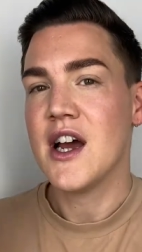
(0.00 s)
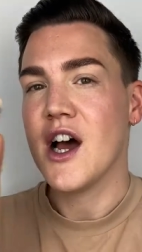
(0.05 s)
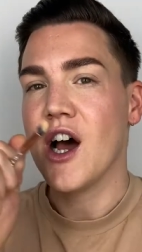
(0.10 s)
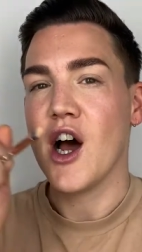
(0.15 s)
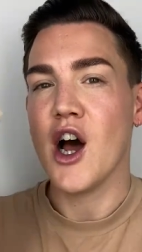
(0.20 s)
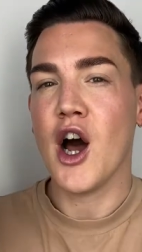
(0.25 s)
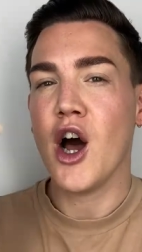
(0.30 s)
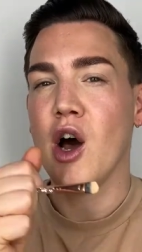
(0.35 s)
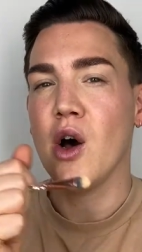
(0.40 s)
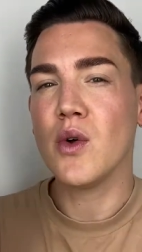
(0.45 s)
a
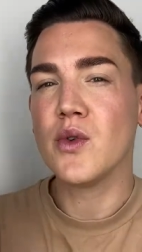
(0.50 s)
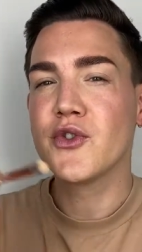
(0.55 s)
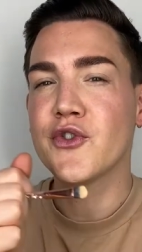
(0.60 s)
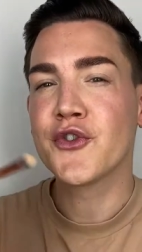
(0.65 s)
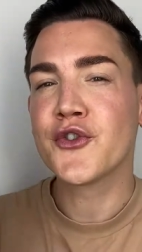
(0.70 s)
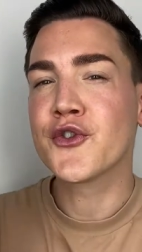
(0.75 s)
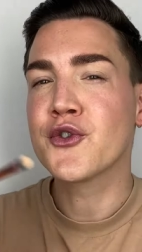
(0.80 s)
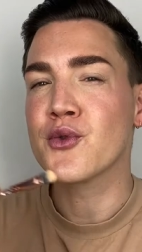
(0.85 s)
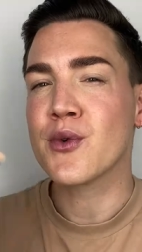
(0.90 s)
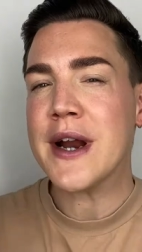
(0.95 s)
whole
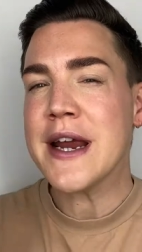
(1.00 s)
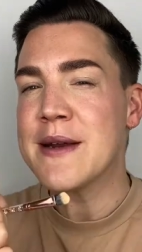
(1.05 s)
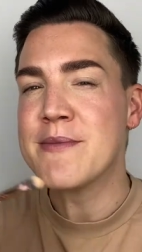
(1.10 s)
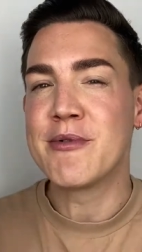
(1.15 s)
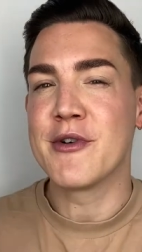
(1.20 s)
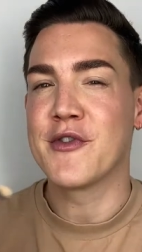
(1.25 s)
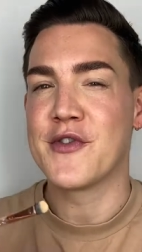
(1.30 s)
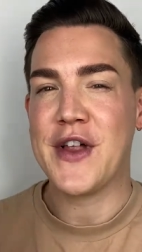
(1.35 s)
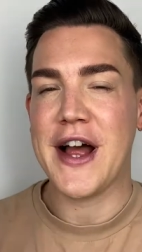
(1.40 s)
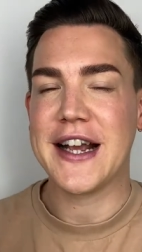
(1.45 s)
scrape
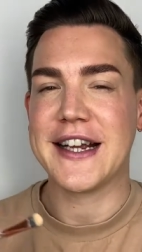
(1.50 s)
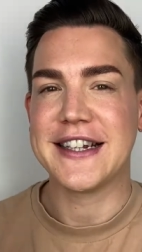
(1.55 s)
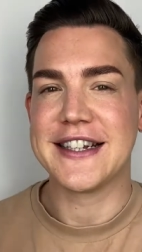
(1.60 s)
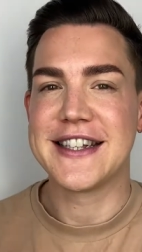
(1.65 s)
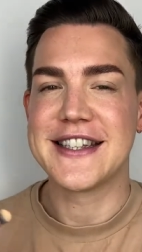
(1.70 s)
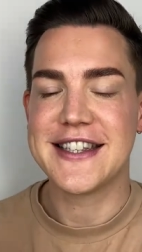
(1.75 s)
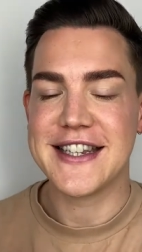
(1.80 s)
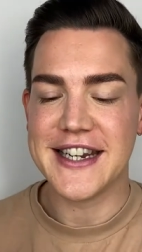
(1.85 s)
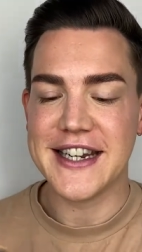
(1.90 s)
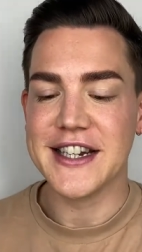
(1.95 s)
of that
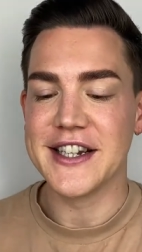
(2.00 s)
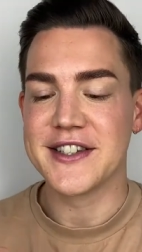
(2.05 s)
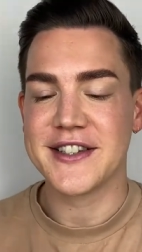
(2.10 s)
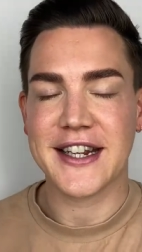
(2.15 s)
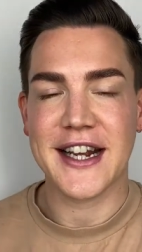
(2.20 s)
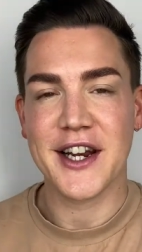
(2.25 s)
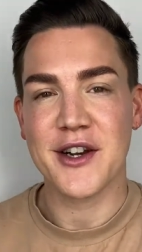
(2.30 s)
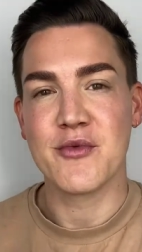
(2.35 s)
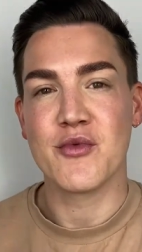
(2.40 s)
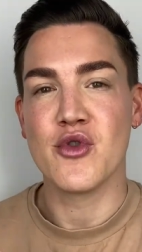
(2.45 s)
concealer to
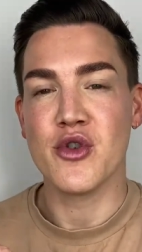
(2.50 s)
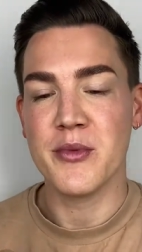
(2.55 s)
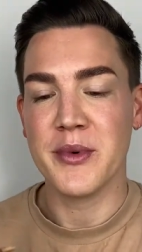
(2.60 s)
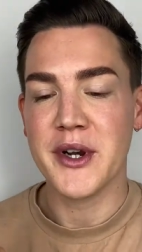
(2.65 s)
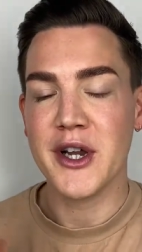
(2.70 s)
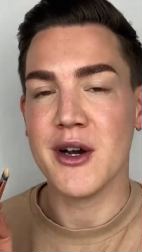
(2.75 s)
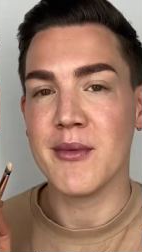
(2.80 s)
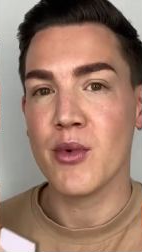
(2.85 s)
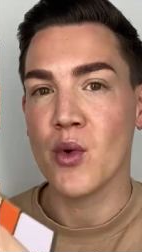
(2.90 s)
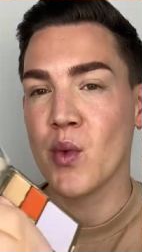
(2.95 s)
kind of warm it
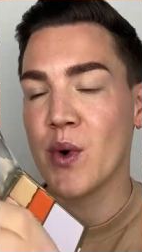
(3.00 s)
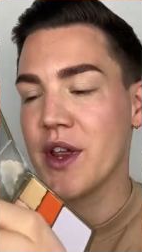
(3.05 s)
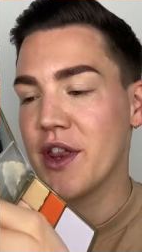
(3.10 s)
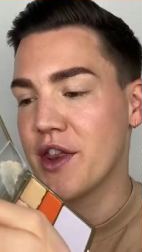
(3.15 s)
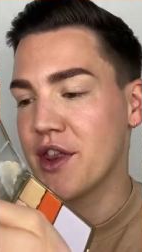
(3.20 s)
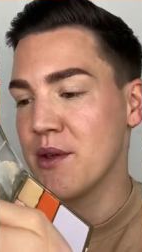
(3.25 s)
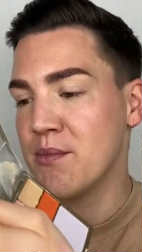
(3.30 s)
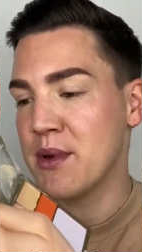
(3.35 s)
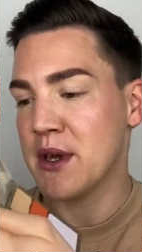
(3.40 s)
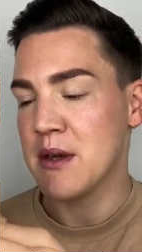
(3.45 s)
up with
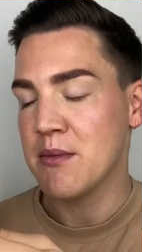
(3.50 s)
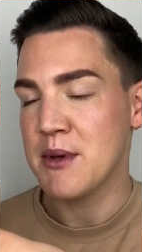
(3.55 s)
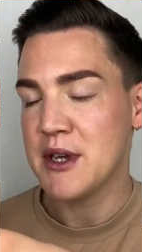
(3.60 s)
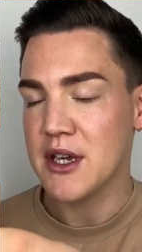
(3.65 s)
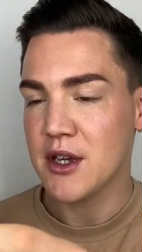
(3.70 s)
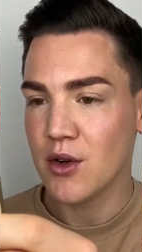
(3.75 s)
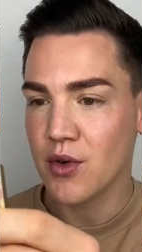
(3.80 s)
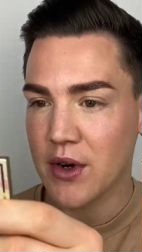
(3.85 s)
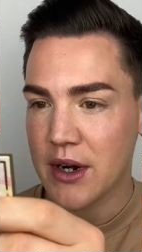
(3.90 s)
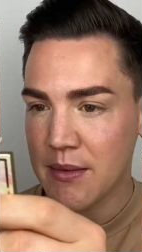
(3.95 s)
the B B
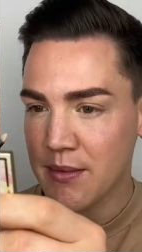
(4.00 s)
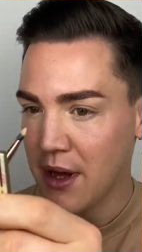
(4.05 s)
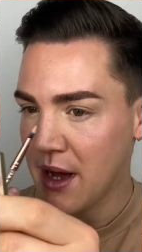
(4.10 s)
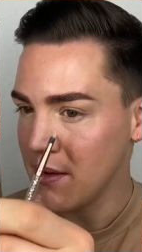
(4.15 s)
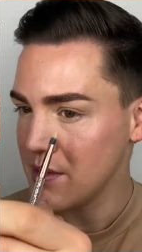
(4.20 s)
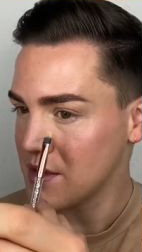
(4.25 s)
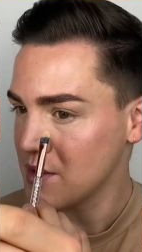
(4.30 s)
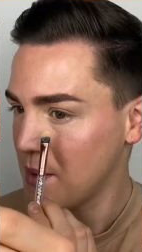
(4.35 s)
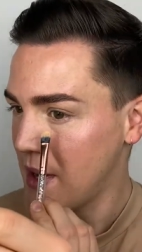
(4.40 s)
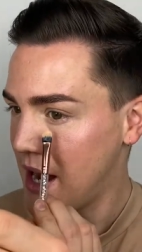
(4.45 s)
cream that I
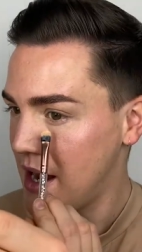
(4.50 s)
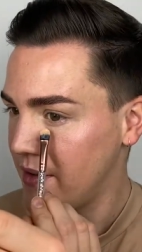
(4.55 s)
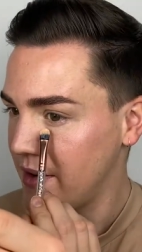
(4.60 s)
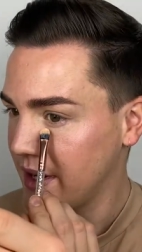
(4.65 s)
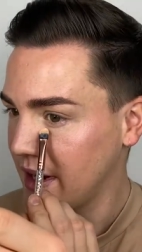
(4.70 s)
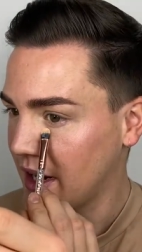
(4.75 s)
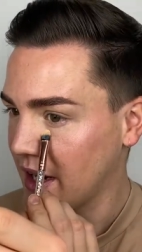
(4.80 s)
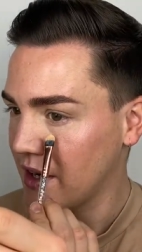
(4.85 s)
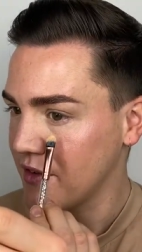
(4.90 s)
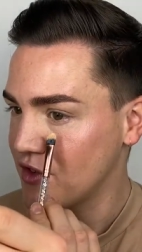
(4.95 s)
was wearing,
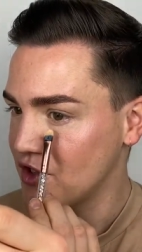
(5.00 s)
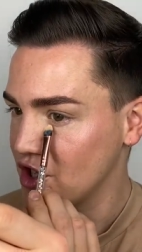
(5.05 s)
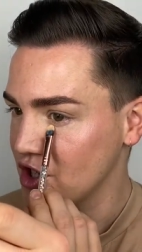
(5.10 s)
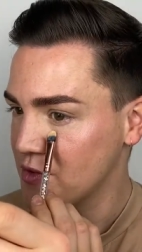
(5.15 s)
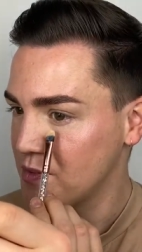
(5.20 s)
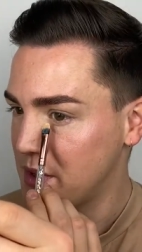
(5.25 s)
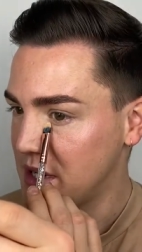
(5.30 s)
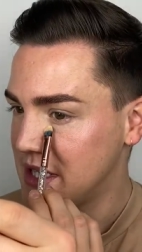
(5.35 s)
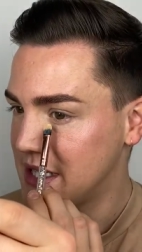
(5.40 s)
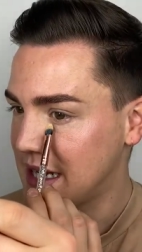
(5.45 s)
and I've just
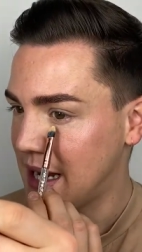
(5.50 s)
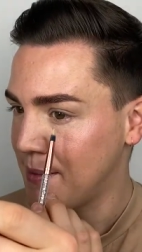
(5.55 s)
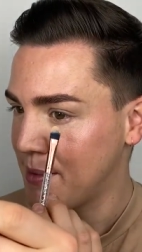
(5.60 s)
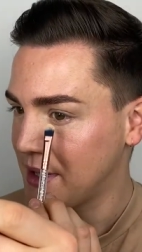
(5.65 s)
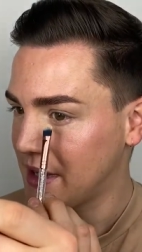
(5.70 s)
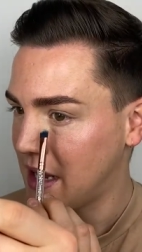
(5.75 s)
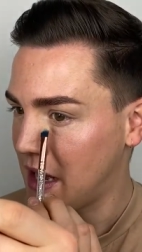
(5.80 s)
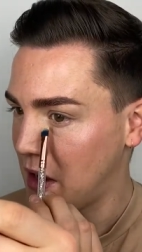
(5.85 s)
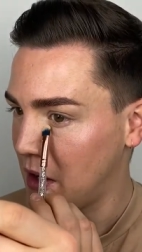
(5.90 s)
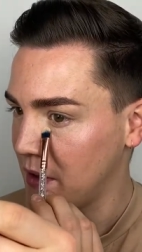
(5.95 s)
been dabbing
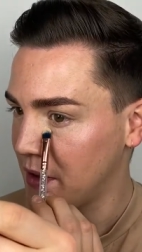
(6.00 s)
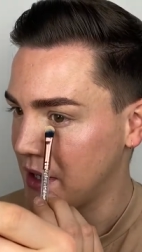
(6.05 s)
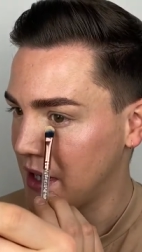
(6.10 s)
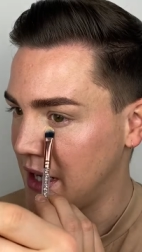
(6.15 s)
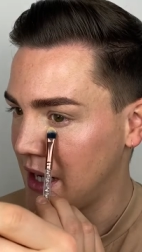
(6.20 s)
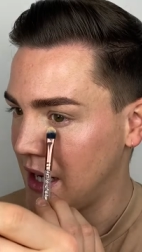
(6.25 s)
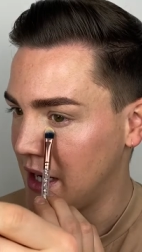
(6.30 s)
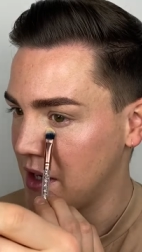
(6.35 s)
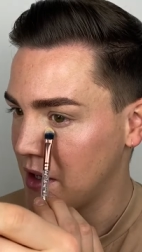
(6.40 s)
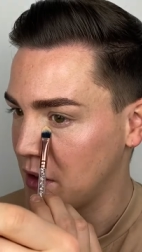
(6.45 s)
that on the
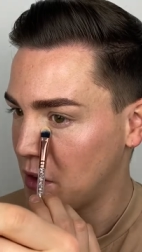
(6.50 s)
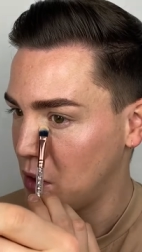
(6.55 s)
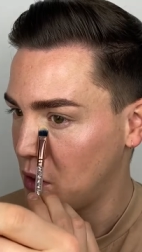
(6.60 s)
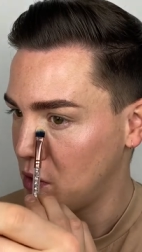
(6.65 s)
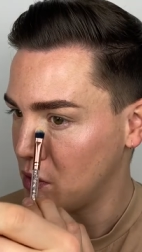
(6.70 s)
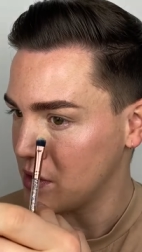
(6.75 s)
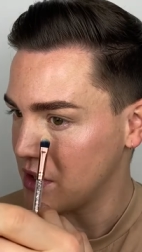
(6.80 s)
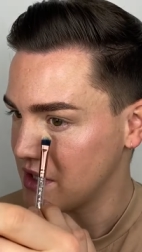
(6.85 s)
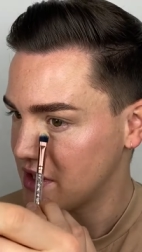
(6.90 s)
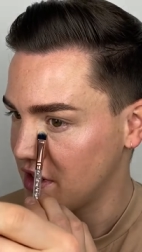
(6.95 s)
inner
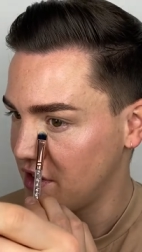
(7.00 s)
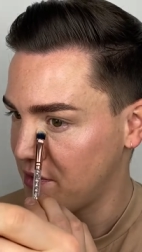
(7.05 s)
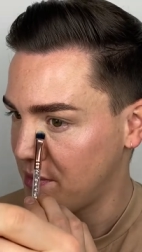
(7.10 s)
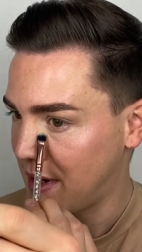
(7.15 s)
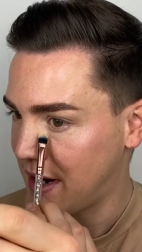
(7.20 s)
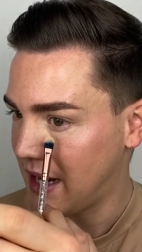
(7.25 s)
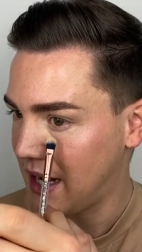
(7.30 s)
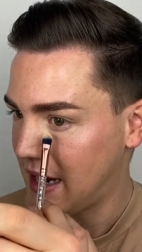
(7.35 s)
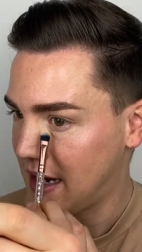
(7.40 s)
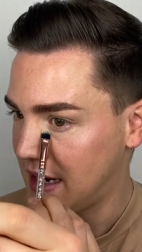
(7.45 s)
corners of
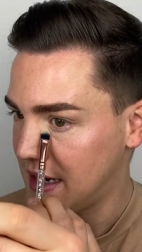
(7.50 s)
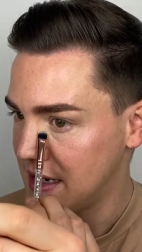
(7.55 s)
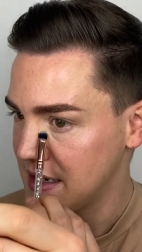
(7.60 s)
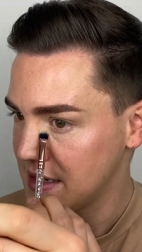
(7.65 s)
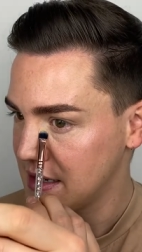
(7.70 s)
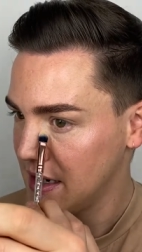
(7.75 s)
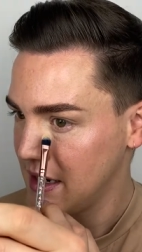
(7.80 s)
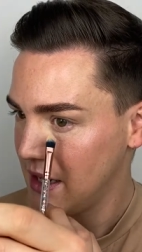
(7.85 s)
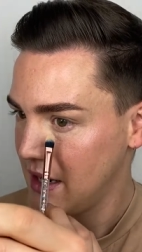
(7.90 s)
my eyes,